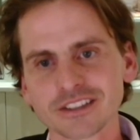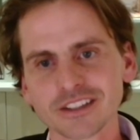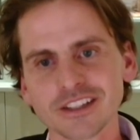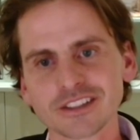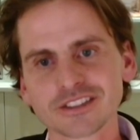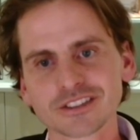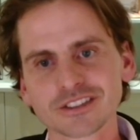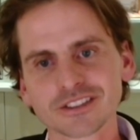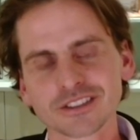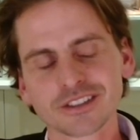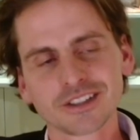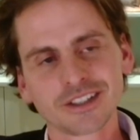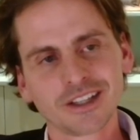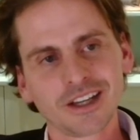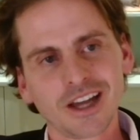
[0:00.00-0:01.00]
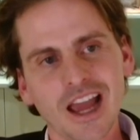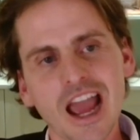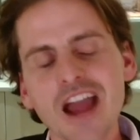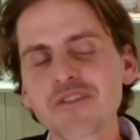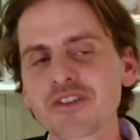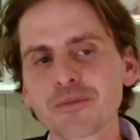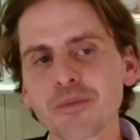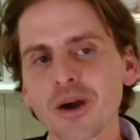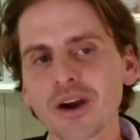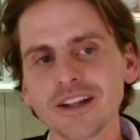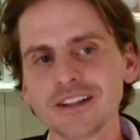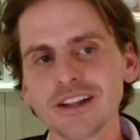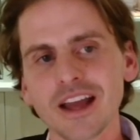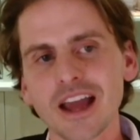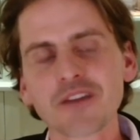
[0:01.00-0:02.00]
it's it's
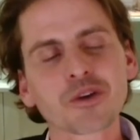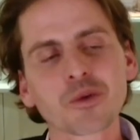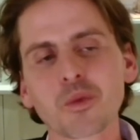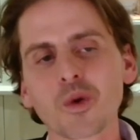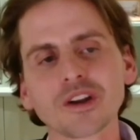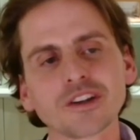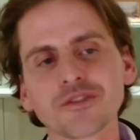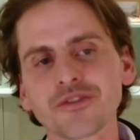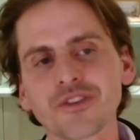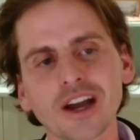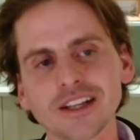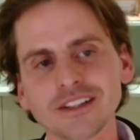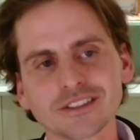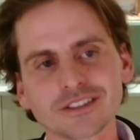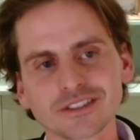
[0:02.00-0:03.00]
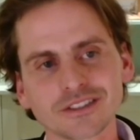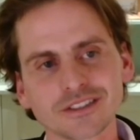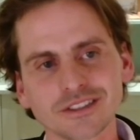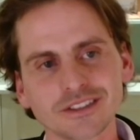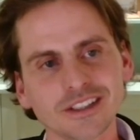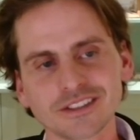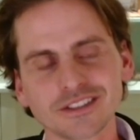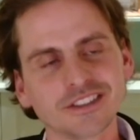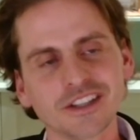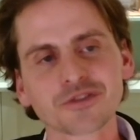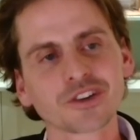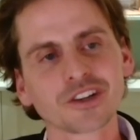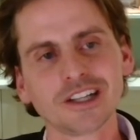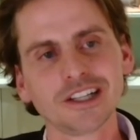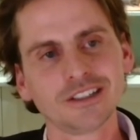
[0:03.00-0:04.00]
everybody, everyone defines this
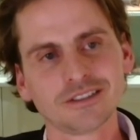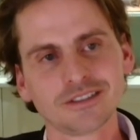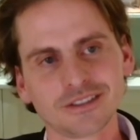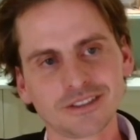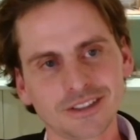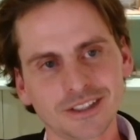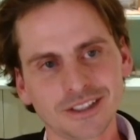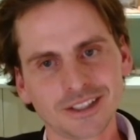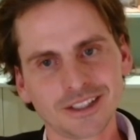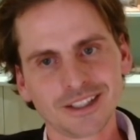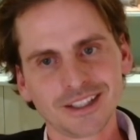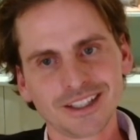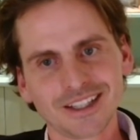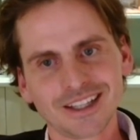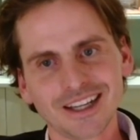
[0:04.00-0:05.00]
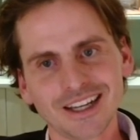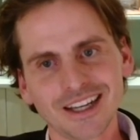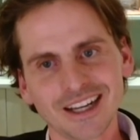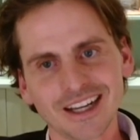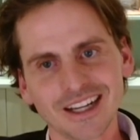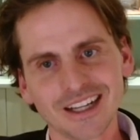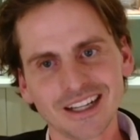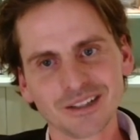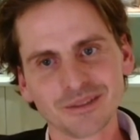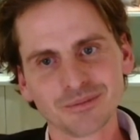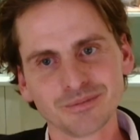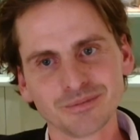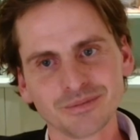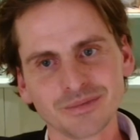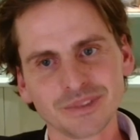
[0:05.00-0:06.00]
differently. Yeah.
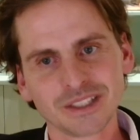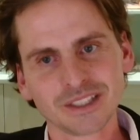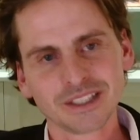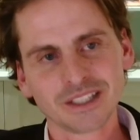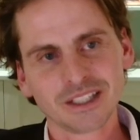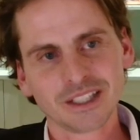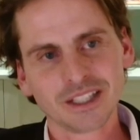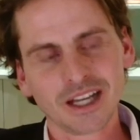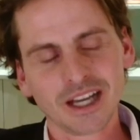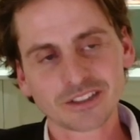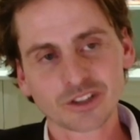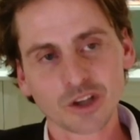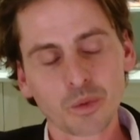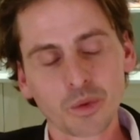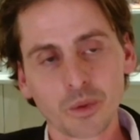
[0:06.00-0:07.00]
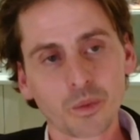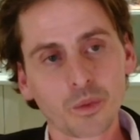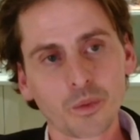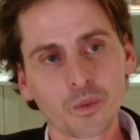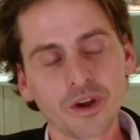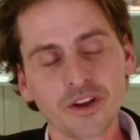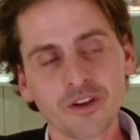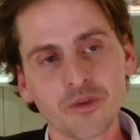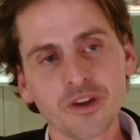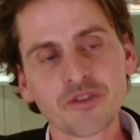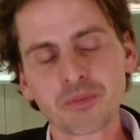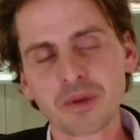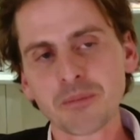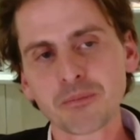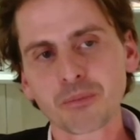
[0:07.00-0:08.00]
Um, and so we,
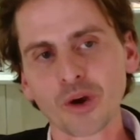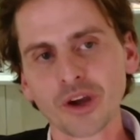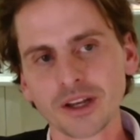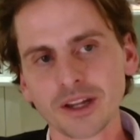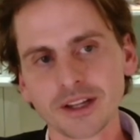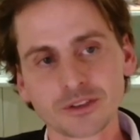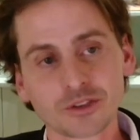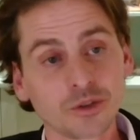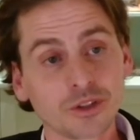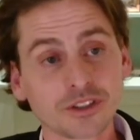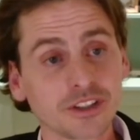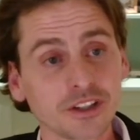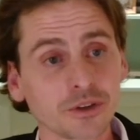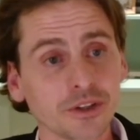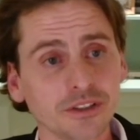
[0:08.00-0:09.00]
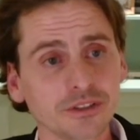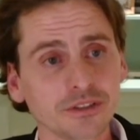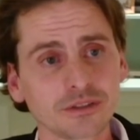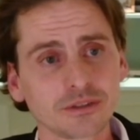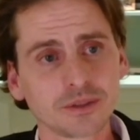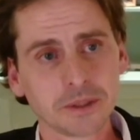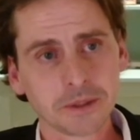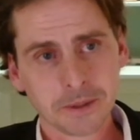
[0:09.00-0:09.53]
we pinpointed it to the series.